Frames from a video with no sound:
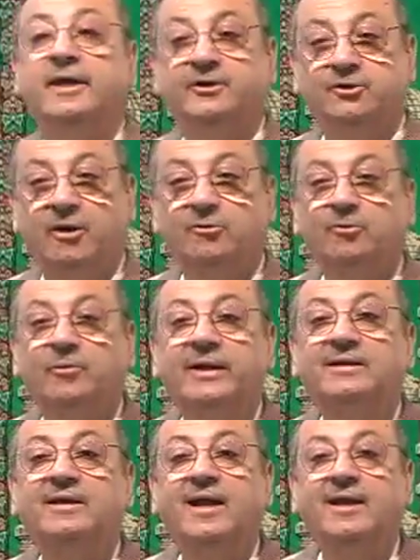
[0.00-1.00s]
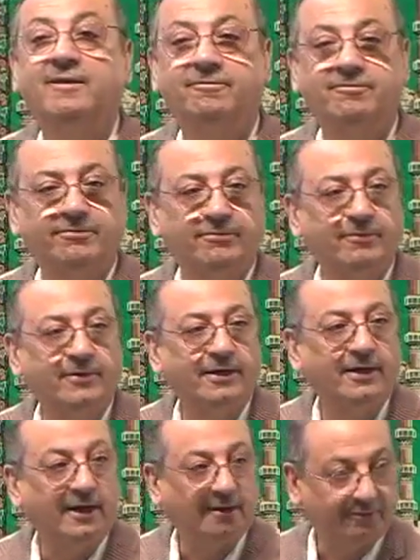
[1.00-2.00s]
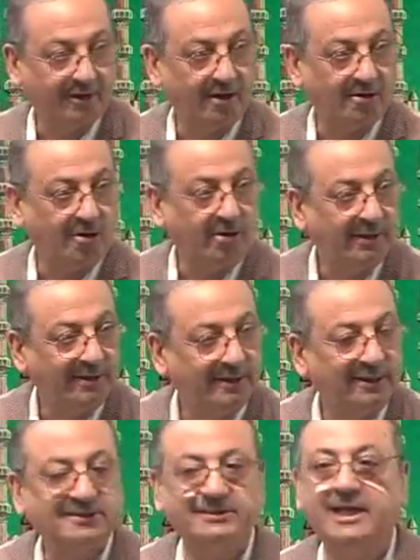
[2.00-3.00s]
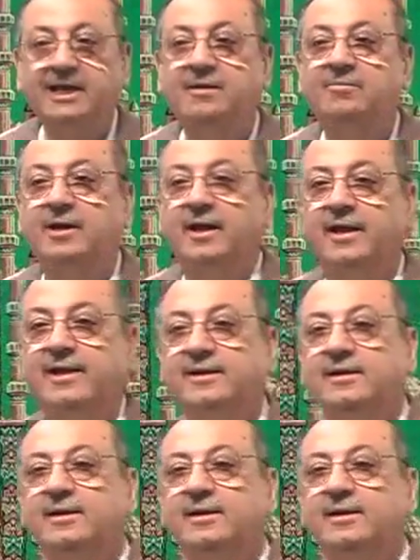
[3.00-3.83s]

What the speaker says: you have to bring the alif. If they are not in the same line,